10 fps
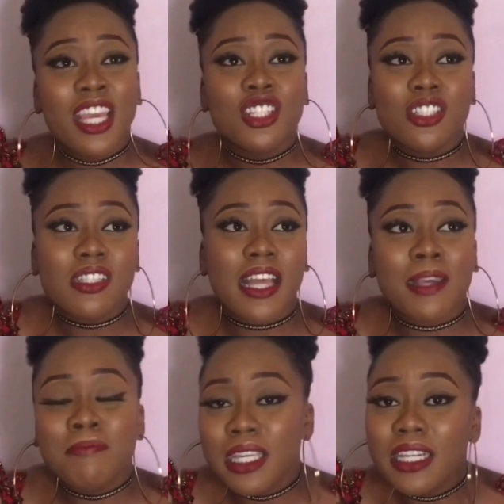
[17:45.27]
It's just
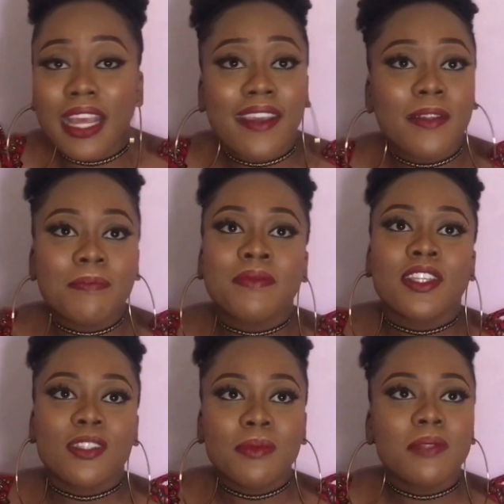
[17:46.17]
like me, like,
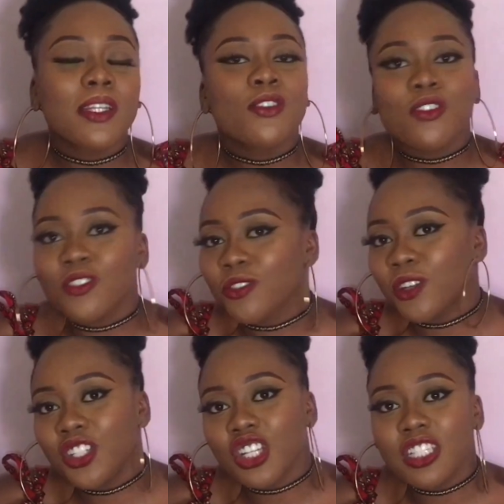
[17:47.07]
sometimes I talk to
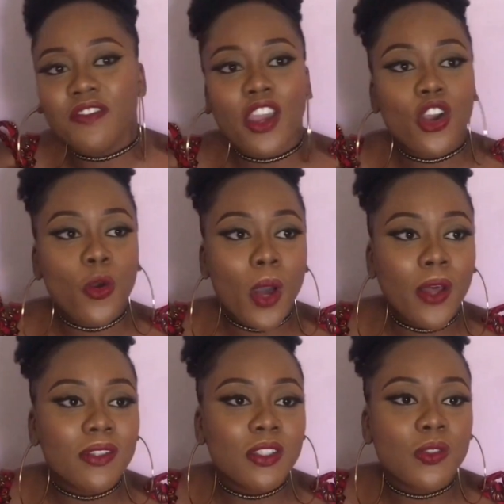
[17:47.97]
strangers. If I go
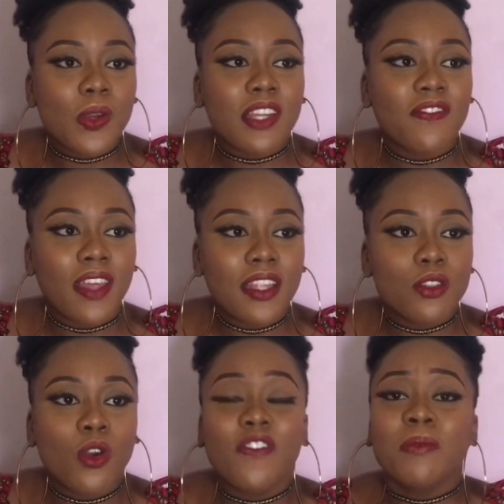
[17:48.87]
out to an
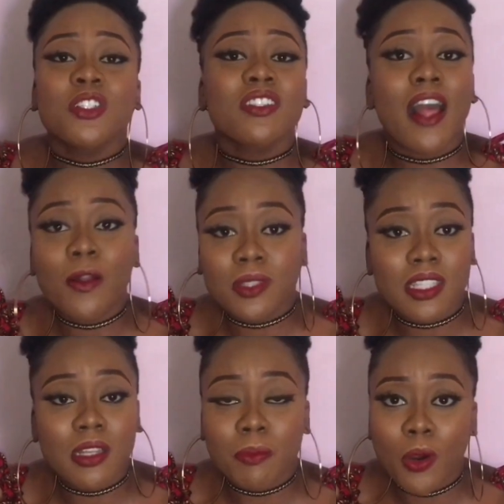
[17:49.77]
event or if I'm just out
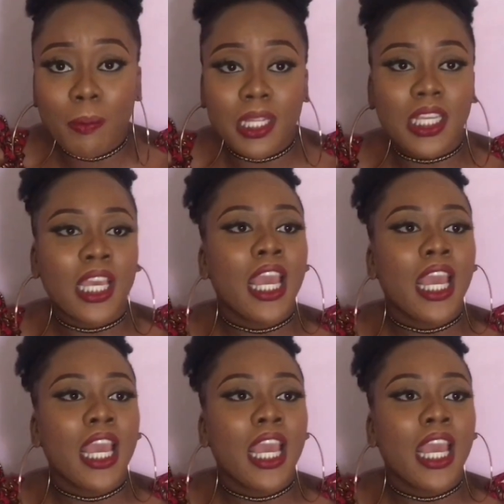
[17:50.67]
in public